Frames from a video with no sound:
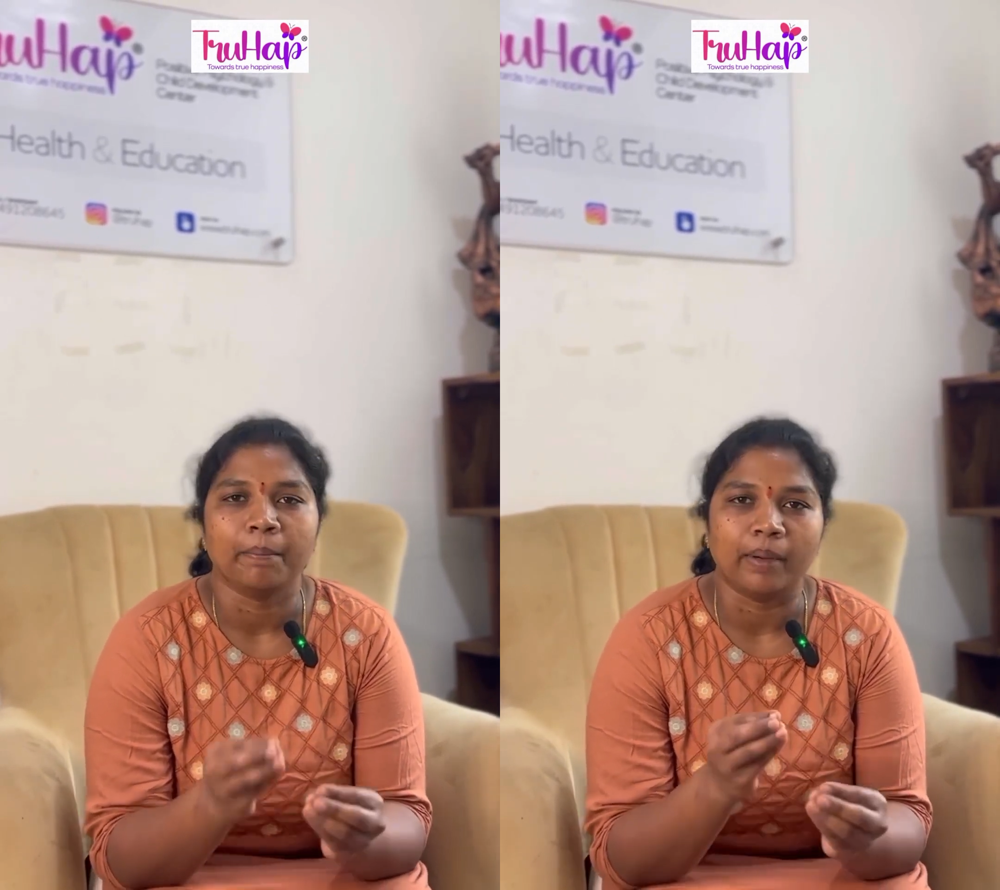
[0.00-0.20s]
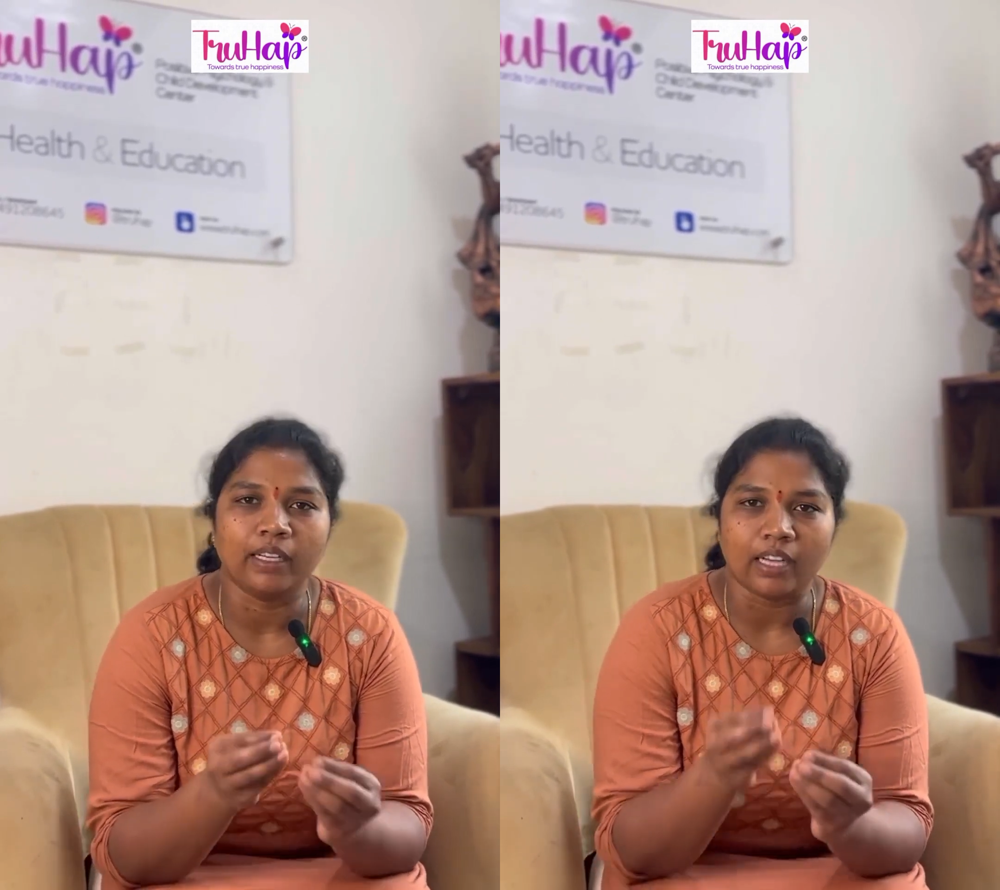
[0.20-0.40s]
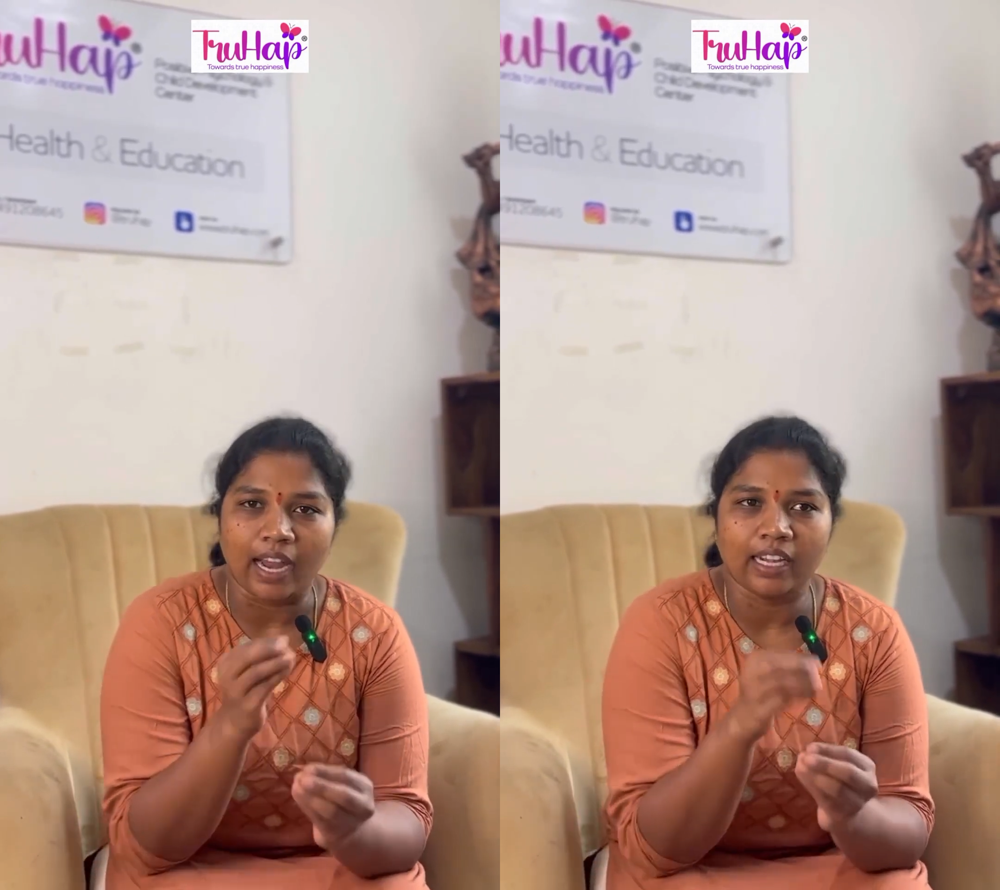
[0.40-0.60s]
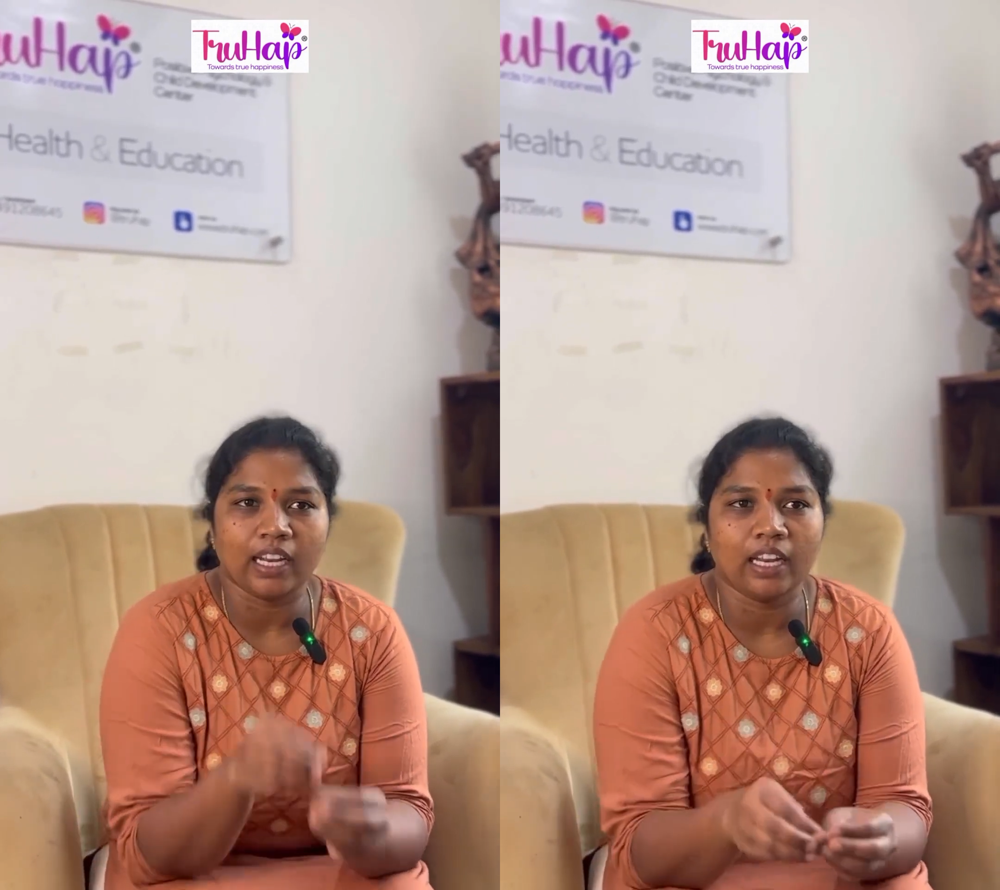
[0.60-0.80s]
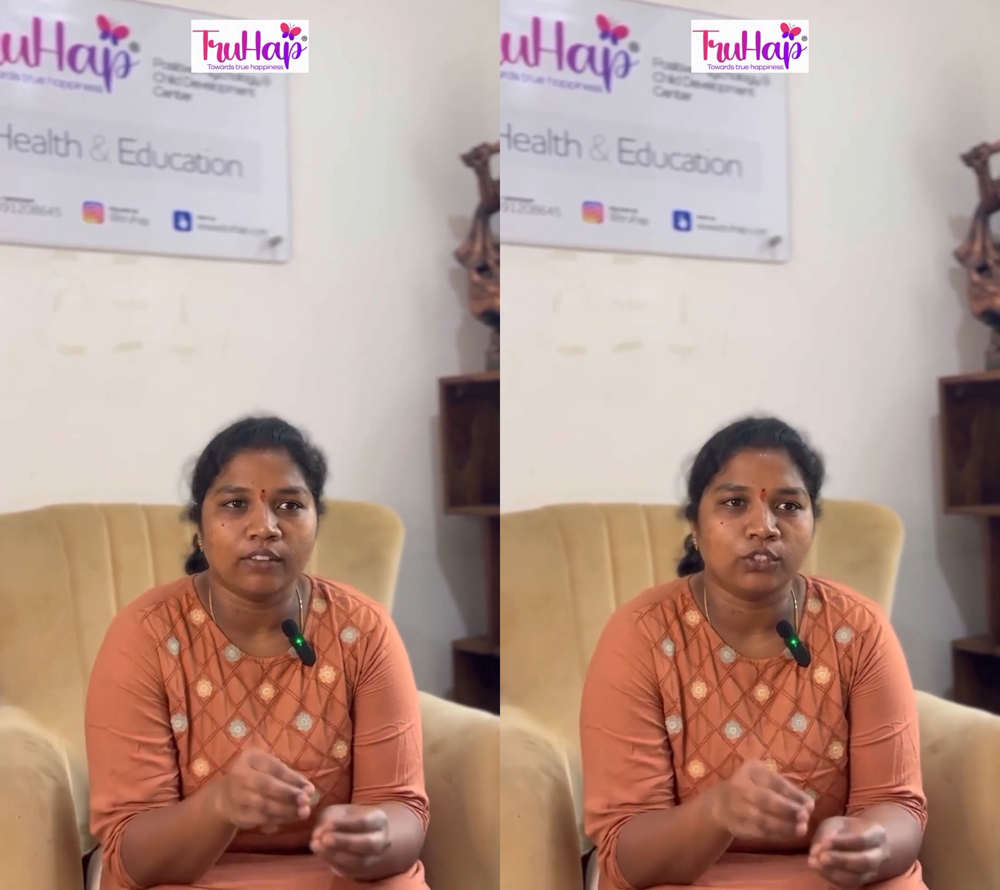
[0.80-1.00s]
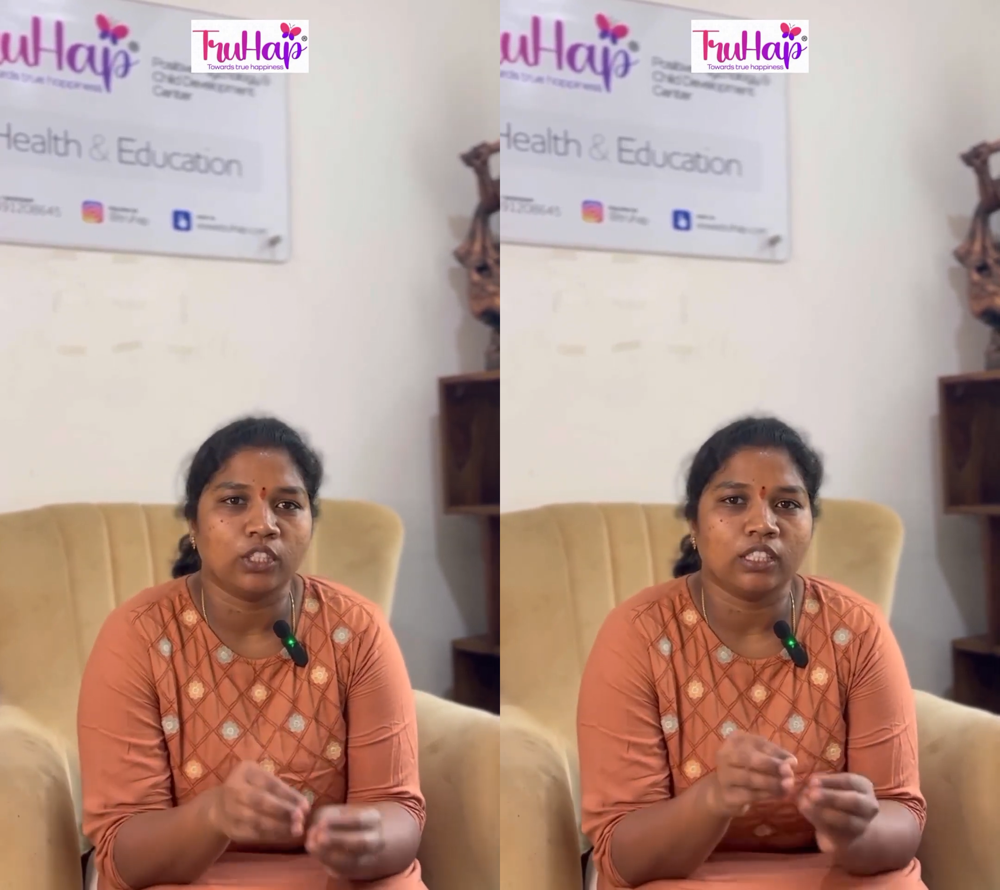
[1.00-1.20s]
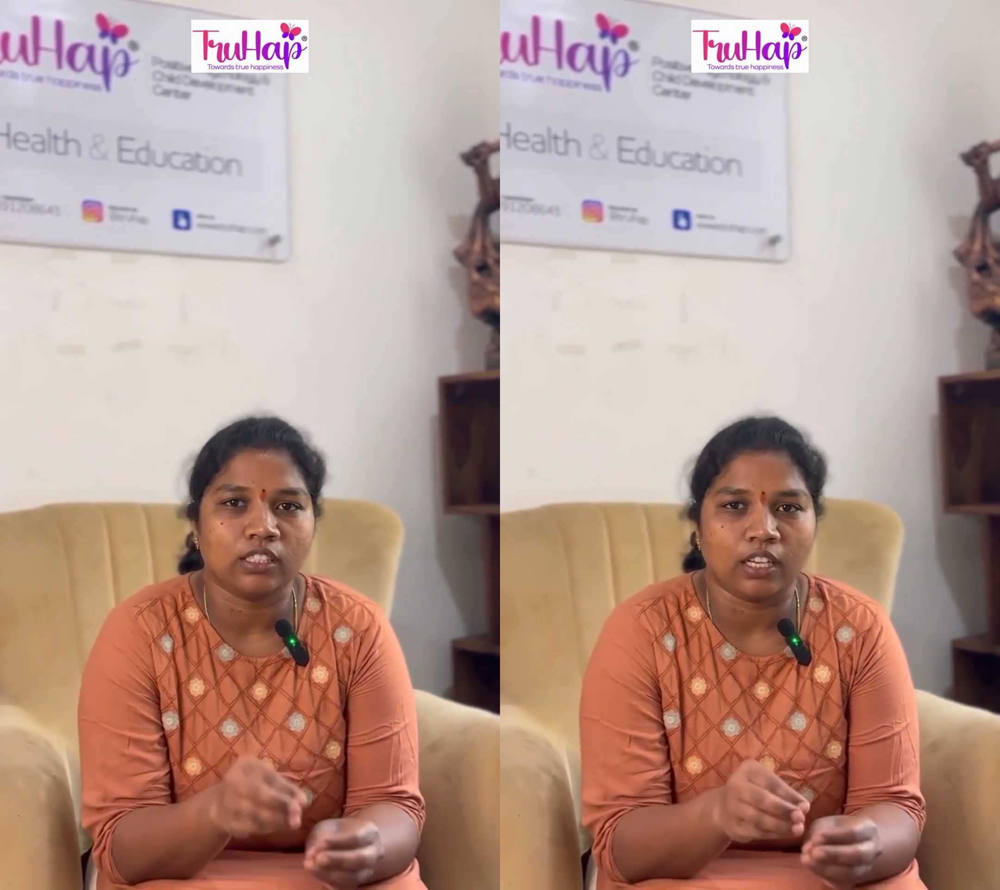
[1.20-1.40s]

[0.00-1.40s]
But until now, she's